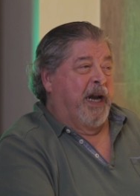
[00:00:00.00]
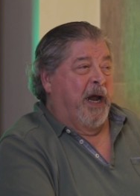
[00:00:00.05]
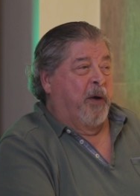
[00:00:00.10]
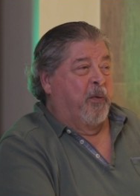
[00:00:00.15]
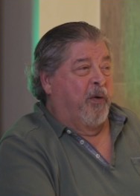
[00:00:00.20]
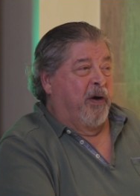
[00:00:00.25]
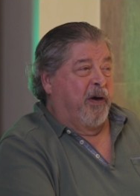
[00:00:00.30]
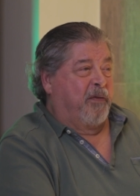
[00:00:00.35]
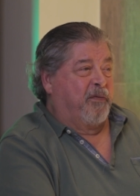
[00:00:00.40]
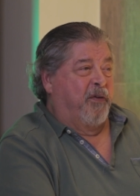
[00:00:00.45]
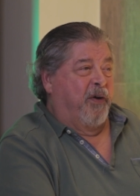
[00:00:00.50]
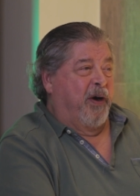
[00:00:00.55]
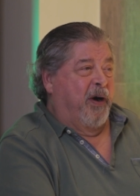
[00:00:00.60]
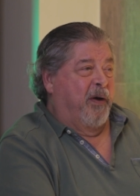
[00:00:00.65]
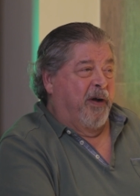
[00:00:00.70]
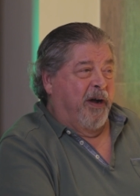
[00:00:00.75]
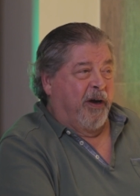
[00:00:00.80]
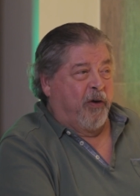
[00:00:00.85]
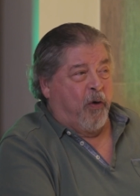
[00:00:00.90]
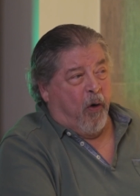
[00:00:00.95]
even when I
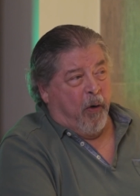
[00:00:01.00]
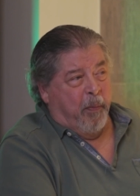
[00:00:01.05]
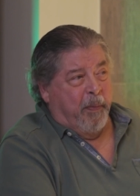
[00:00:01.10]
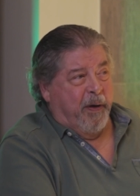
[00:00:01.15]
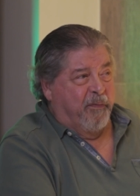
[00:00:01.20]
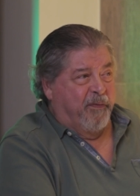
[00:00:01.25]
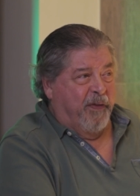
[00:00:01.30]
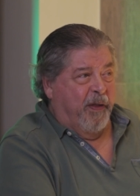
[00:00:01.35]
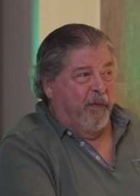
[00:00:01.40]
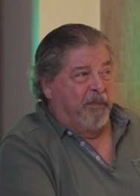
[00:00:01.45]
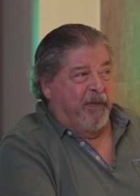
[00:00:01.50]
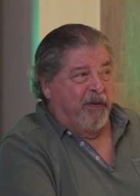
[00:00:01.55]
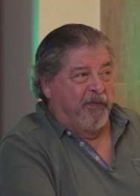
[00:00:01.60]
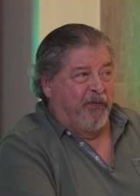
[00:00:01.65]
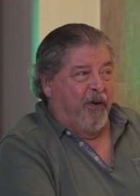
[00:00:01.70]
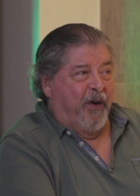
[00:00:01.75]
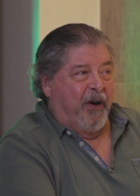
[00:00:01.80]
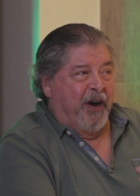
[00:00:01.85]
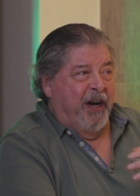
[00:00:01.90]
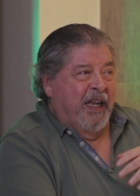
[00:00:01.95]
worked for a Corman
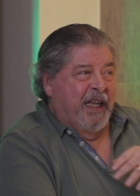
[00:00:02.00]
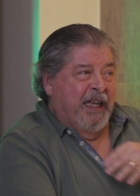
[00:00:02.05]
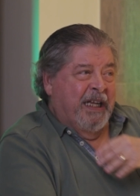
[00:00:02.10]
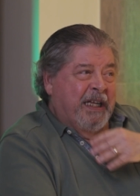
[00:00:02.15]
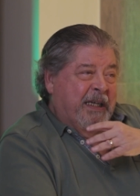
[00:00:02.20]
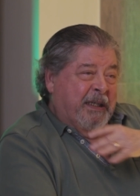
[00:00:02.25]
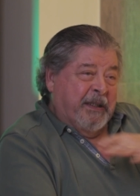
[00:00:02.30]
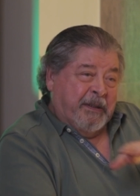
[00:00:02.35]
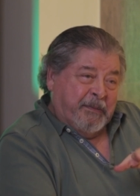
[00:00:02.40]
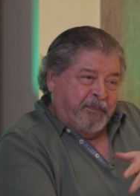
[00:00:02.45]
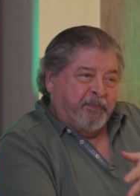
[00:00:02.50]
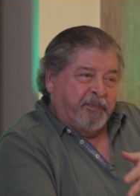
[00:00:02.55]
film before,